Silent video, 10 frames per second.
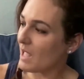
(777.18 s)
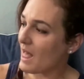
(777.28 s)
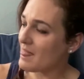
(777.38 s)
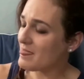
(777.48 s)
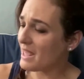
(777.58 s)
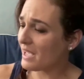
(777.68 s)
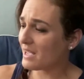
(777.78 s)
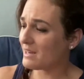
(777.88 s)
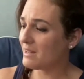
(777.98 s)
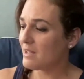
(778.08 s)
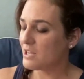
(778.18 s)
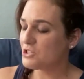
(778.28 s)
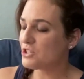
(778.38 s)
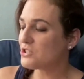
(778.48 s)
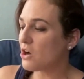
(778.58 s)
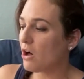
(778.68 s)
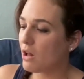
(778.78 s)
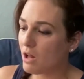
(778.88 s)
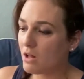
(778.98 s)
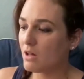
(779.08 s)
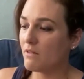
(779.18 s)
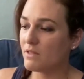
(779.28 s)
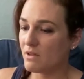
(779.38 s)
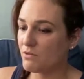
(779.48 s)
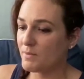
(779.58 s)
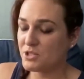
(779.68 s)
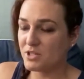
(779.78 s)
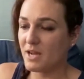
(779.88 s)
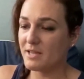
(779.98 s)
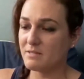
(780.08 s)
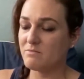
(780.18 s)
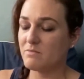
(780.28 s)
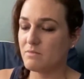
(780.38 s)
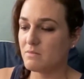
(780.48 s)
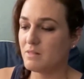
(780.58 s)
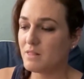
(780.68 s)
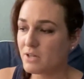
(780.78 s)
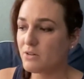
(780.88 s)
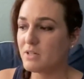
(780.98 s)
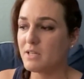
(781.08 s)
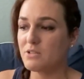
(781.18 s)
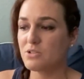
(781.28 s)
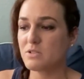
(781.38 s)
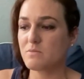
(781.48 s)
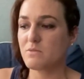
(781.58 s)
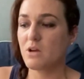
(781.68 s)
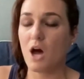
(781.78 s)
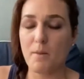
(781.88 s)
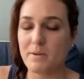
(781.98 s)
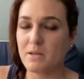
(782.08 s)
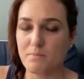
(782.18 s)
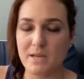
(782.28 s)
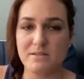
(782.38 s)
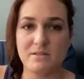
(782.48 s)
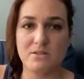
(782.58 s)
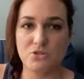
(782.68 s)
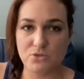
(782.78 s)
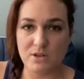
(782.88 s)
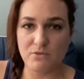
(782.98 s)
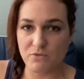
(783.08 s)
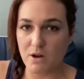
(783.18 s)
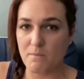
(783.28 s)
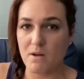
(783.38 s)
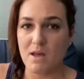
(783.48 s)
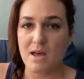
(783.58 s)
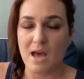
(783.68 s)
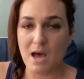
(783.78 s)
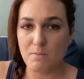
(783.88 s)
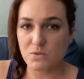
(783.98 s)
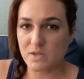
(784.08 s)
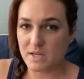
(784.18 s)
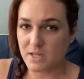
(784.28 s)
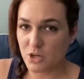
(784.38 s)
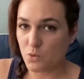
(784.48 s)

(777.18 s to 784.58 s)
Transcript: And then just all of the information, I literally just copied and pasted straight from Ambleside year